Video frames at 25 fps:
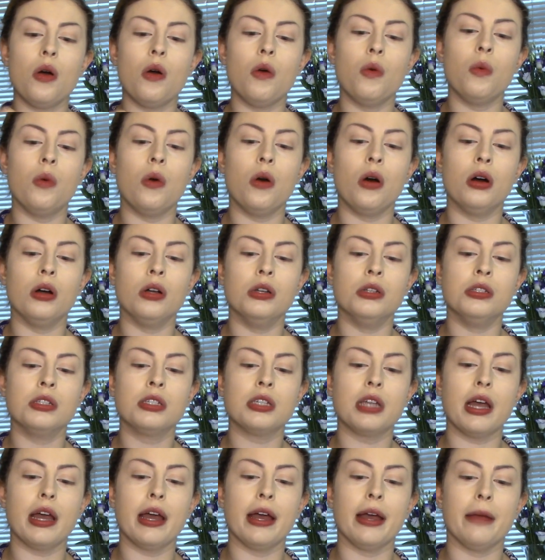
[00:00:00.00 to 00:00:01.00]

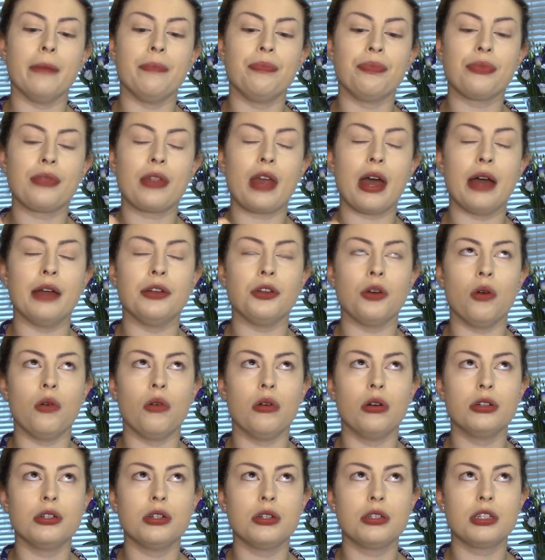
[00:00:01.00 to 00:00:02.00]
was I'd
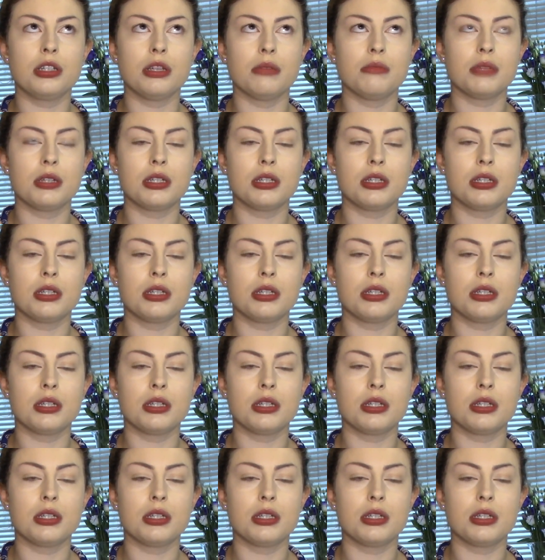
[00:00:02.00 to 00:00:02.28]
ordered some